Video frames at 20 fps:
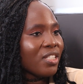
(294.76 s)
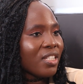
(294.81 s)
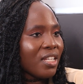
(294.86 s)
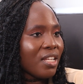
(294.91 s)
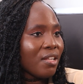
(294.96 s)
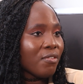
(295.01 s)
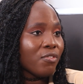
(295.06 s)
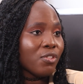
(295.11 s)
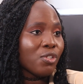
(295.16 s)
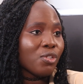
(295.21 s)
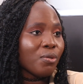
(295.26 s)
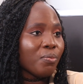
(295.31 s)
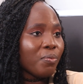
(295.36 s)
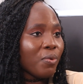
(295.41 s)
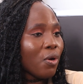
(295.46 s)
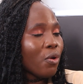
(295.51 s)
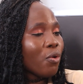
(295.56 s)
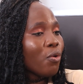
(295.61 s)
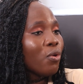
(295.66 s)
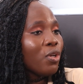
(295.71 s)
didn't even
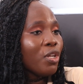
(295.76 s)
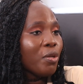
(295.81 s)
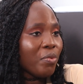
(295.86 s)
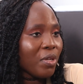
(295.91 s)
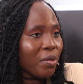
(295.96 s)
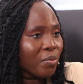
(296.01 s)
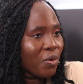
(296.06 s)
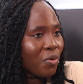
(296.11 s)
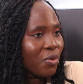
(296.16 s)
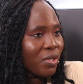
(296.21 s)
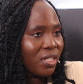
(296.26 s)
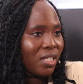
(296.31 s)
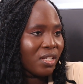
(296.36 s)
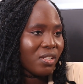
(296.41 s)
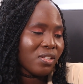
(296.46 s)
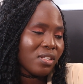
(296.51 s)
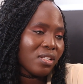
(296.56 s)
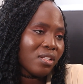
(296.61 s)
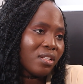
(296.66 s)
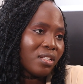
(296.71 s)
support only people with
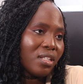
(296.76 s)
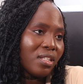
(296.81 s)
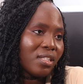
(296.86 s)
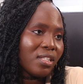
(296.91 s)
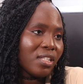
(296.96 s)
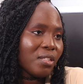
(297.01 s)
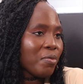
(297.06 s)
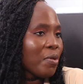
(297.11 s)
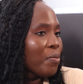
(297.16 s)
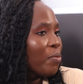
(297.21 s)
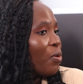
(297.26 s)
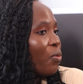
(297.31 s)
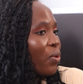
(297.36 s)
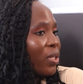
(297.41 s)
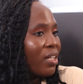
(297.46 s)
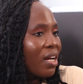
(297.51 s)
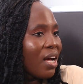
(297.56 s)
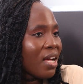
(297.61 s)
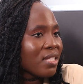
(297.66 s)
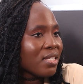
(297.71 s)
sickle cell disease, people
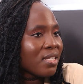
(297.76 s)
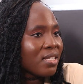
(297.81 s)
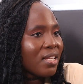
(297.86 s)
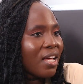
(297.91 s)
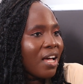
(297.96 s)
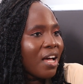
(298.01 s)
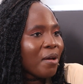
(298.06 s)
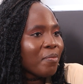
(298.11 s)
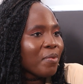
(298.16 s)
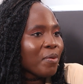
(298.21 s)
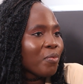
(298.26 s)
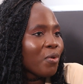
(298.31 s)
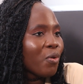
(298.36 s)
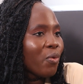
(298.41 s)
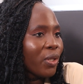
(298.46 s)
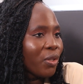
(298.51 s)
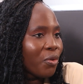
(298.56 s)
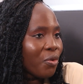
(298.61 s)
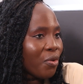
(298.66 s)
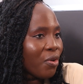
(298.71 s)
with cancer, people
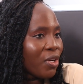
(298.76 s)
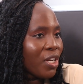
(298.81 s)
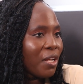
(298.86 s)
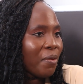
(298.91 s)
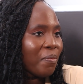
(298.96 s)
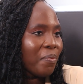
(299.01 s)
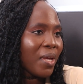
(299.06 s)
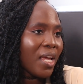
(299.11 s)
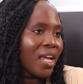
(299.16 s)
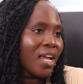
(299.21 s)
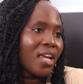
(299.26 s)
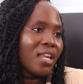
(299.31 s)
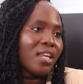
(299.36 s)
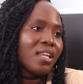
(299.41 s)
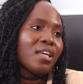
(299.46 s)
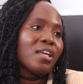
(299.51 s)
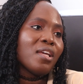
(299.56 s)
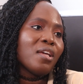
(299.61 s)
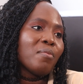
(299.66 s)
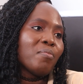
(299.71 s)
with chronic pain,
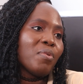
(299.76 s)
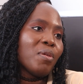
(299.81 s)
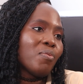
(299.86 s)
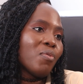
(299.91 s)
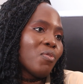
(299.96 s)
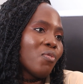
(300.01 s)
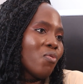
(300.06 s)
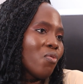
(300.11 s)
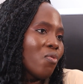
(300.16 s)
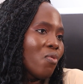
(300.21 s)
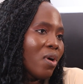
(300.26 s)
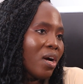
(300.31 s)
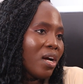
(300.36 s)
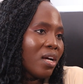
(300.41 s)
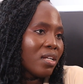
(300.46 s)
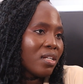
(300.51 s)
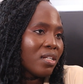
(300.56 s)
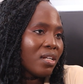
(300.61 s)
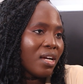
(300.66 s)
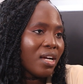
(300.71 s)
people who
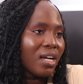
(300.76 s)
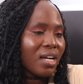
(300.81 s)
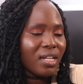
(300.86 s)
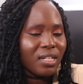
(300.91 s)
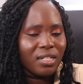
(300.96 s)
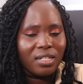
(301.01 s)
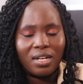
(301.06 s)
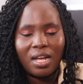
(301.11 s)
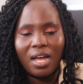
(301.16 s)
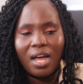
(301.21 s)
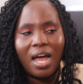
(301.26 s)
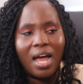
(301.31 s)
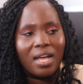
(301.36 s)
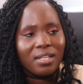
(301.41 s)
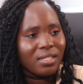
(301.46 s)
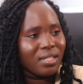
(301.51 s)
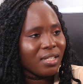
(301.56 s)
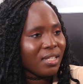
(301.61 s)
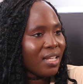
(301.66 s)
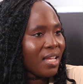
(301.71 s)
had had
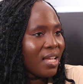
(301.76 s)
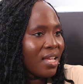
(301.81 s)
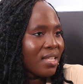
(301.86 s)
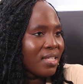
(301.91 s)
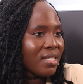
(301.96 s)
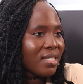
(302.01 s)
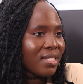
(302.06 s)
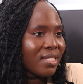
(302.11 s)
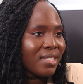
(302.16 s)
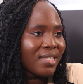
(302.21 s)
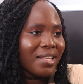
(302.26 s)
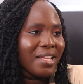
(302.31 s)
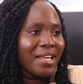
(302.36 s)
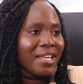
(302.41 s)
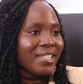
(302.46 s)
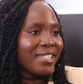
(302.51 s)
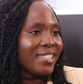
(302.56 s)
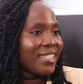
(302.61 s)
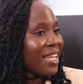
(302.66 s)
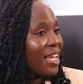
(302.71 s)
accidents,
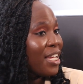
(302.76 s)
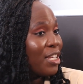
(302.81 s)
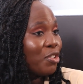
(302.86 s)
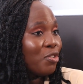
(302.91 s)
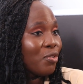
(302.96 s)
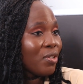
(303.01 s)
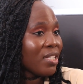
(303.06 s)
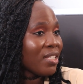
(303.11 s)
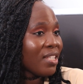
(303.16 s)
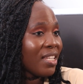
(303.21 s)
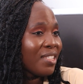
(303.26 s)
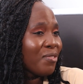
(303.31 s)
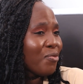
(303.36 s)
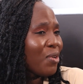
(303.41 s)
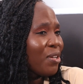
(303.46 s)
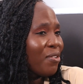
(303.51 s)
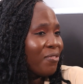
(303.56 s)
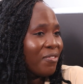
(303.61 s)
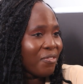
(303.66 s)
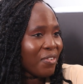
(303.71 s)
surgeries. As
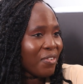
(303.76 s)
one of the